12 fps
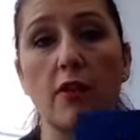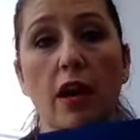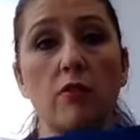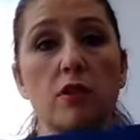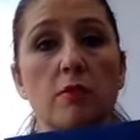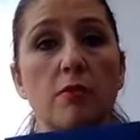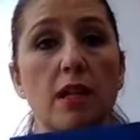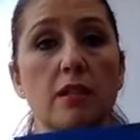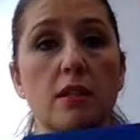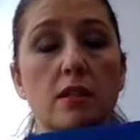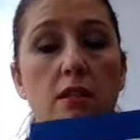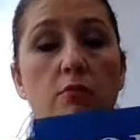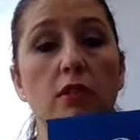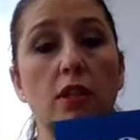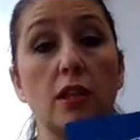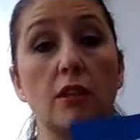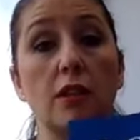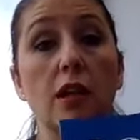I was amazed that someone
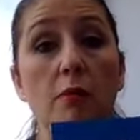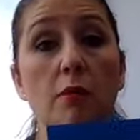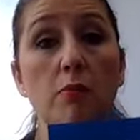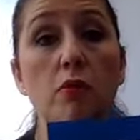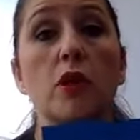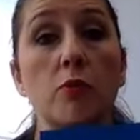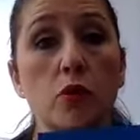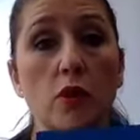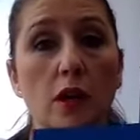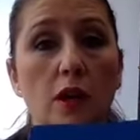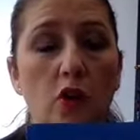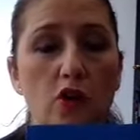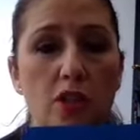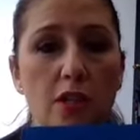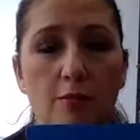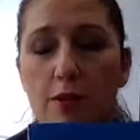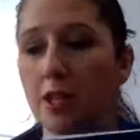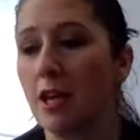can come up with a book on
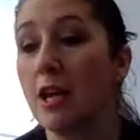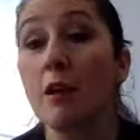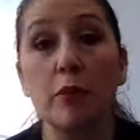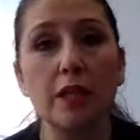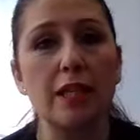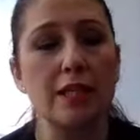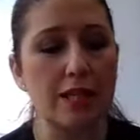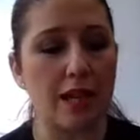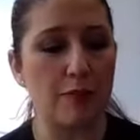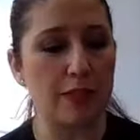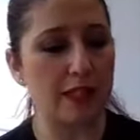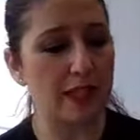seams, but it's happened.